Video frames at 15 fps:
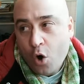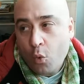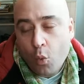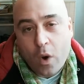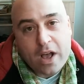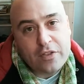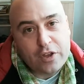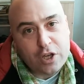
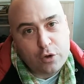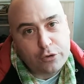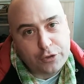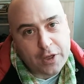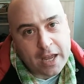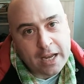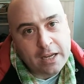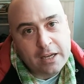Whether you
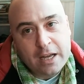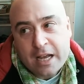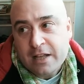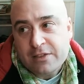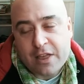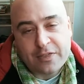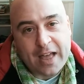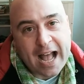think
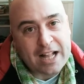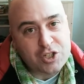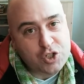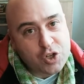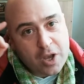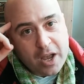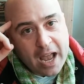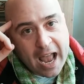that that's
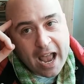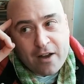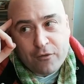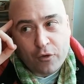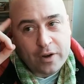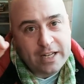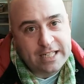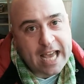
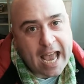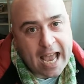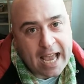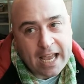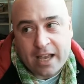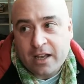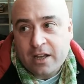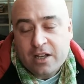every
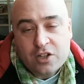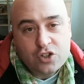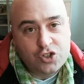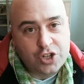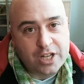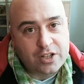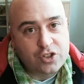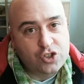day
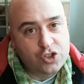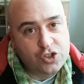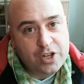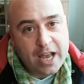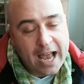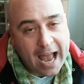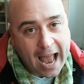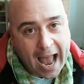since
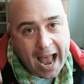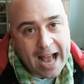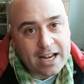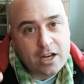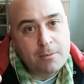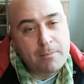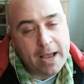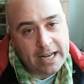
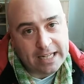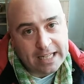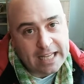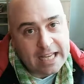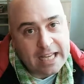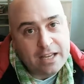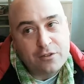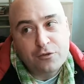Adam and
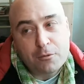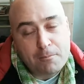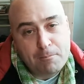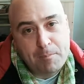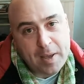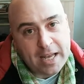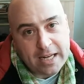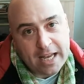Eve
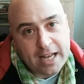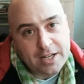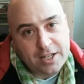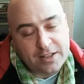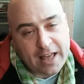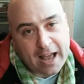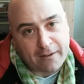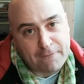bit into
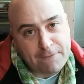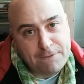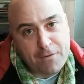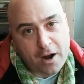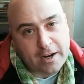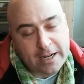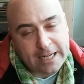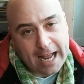that
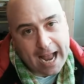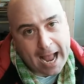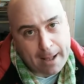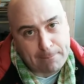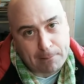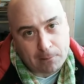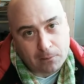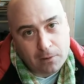fucking
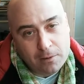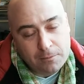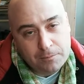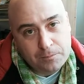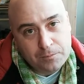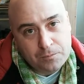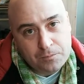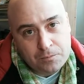apple,
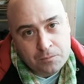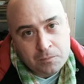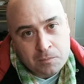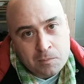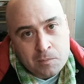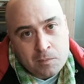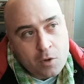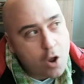
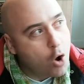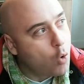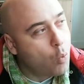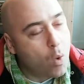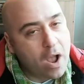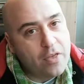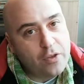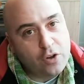or
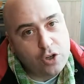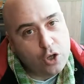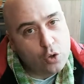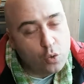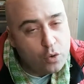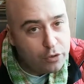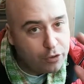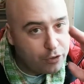whether
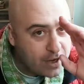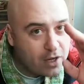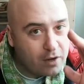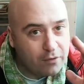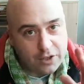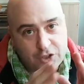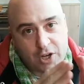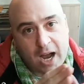you think of
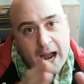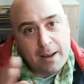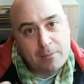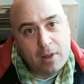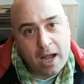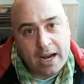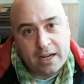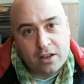the
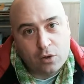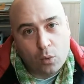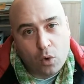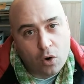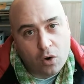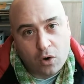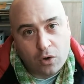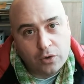timeline of the
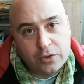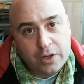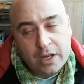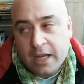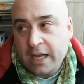world